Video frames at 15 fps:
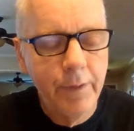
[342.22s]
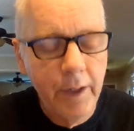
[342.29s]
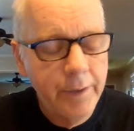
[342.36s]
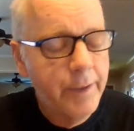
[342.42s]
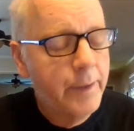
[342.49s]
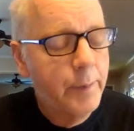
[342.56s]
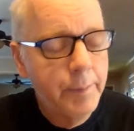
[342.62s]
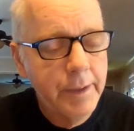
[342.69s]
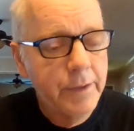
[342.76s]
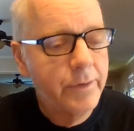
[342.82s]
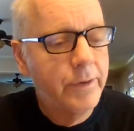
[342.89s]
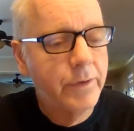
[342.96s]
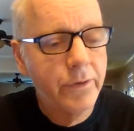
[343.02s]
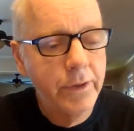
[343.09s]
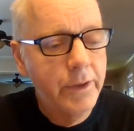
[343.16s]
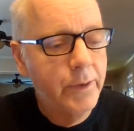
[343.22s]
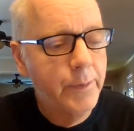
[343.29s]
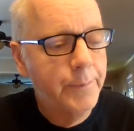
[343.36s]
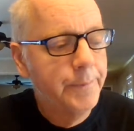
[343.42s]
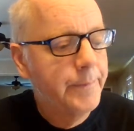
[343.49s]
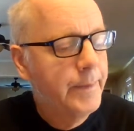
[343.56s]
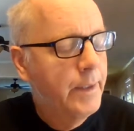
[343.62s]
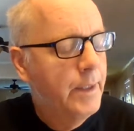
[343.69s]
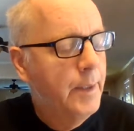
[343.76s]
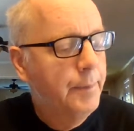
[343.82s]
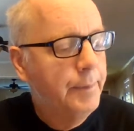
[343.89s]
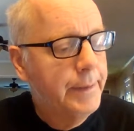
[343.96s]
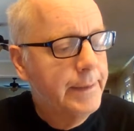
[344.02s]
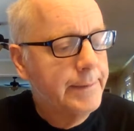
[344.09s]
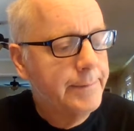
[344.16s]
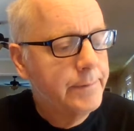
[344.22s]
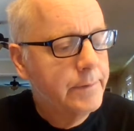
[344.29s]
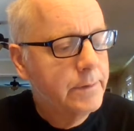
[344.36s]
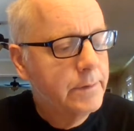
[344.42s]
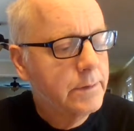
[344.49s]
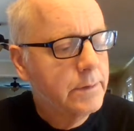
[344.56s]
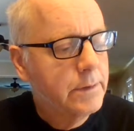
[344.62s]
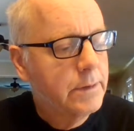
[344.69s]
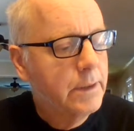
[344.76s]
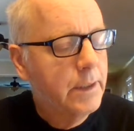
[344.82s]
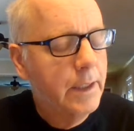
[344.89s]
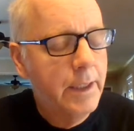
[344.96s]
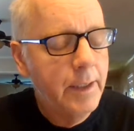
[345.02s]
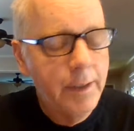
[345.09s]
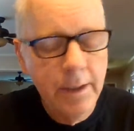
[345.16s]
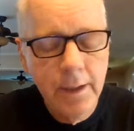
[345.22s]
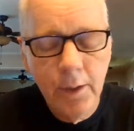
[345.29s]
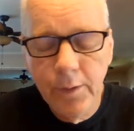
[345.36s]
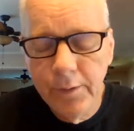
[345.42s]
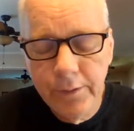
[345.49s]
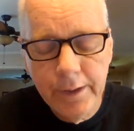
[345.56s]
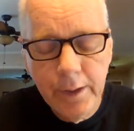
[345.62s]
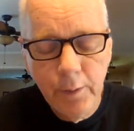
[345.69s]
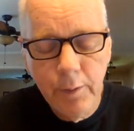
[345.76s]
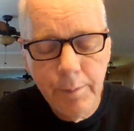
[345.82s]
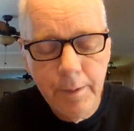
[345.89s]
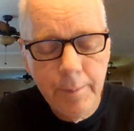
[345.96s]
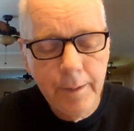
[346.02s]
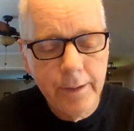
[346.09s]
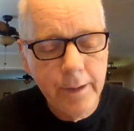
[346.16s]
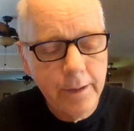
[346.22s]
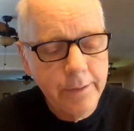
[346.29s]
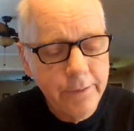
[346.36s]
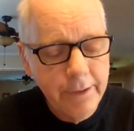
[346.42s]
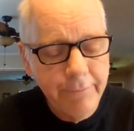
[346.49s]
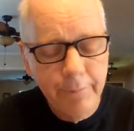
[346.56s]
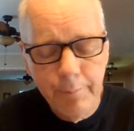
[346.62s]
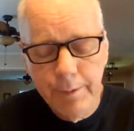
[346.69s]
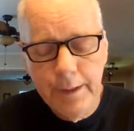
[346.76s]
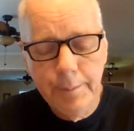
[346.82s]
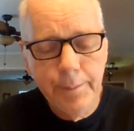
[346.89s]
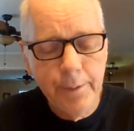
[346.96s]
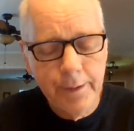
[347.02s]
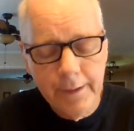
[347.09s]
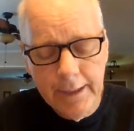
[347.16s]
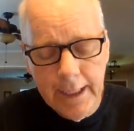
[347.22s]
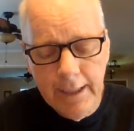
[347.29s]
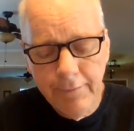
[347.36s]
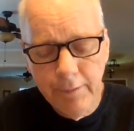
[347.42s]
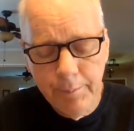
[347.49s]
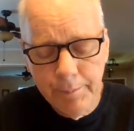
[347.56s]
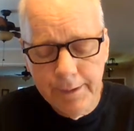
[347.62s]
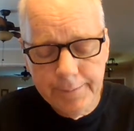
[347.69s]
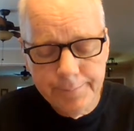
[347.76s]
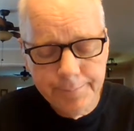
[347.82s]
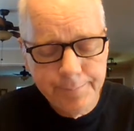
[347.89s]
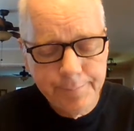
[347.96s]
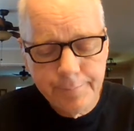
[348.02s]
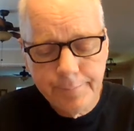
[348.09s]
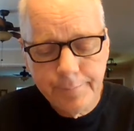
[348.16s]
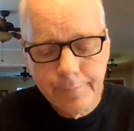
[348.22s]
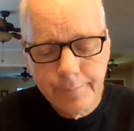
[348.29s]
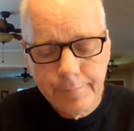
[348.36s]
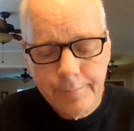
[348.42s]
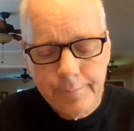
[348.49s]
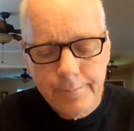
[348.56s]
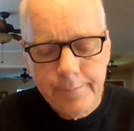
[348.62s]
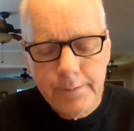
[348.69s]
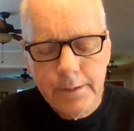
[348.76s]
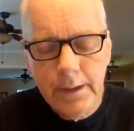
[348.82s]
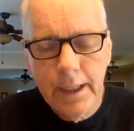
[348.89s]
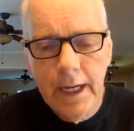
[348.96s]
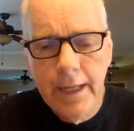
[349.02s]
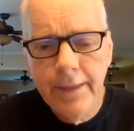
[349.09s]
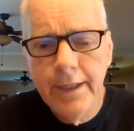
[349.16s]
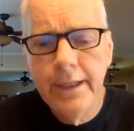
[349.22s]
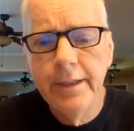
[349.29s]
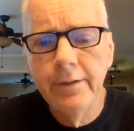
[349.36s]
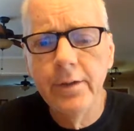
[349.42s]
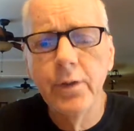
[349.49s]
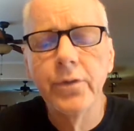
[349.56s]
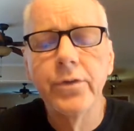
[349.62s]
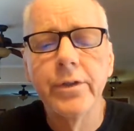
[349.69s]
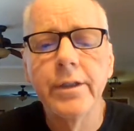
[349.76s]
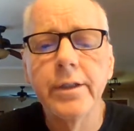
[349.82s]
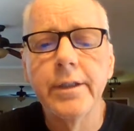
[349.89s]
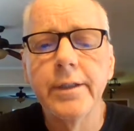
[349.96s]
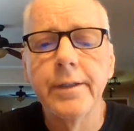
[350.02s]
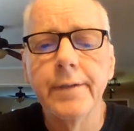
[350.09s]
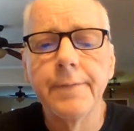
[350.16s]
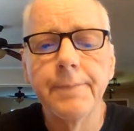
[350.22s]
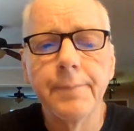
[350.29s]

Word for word: another message too. But you know, he's dealing with me about all these different people, David, but and then his own son.